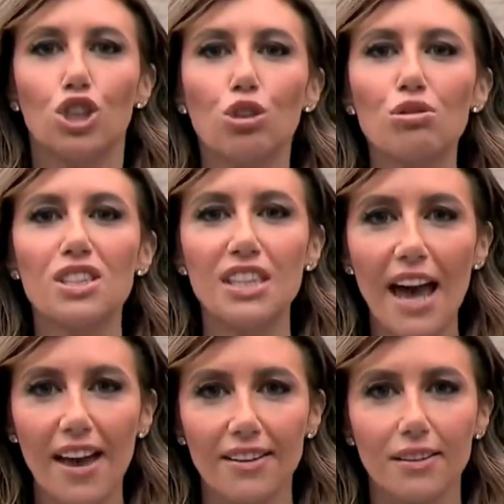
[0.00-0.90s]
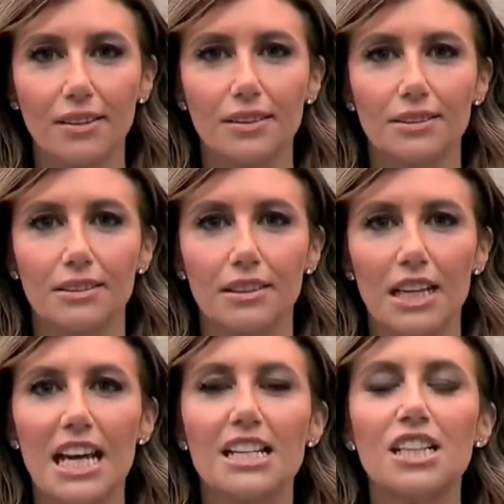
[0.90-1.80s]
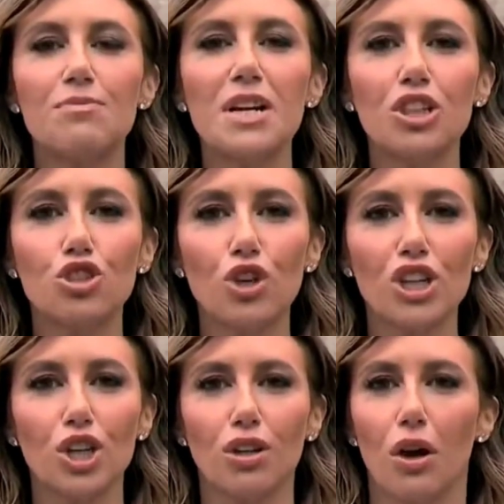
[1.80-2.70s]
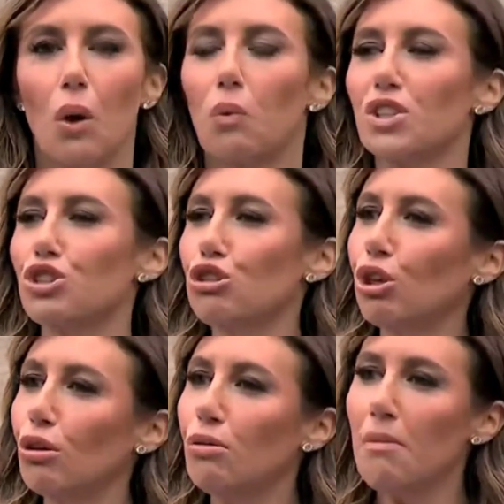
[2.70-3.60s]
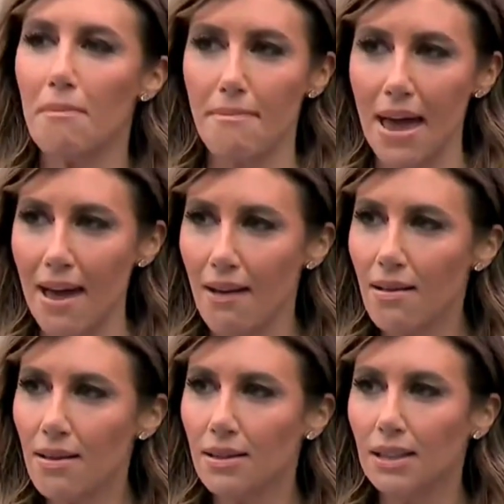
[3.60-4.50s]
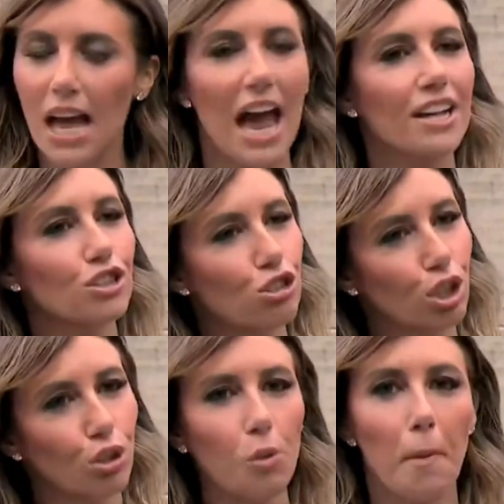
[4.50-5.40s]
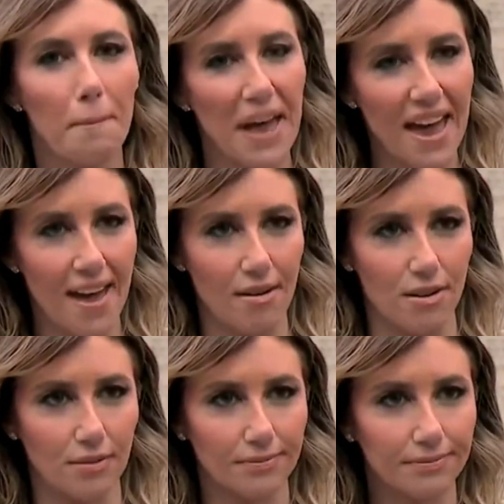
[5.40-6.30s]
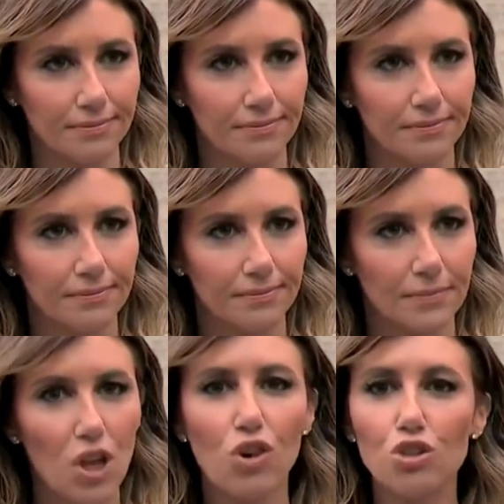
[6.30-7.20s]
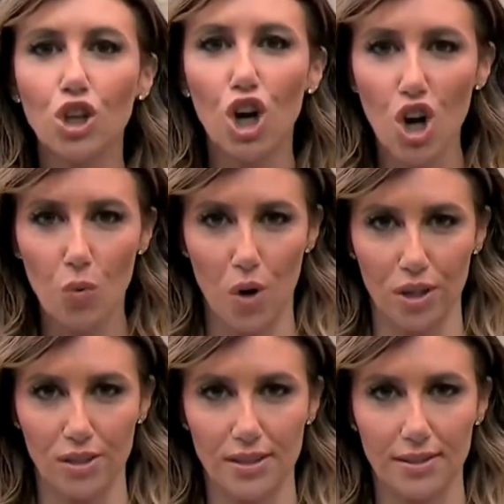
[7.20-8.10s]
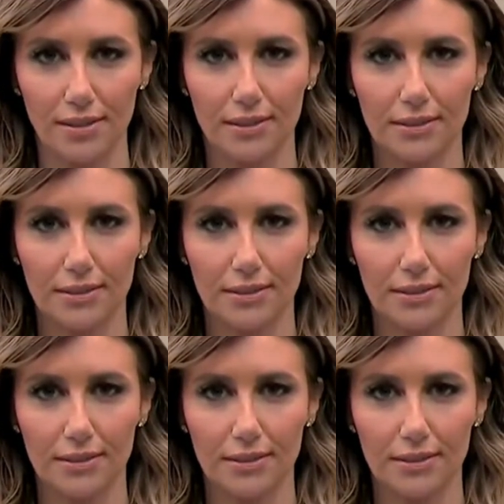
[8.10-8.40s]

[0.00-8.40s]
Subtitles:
You said his administration was too male and too pale. Those are her words.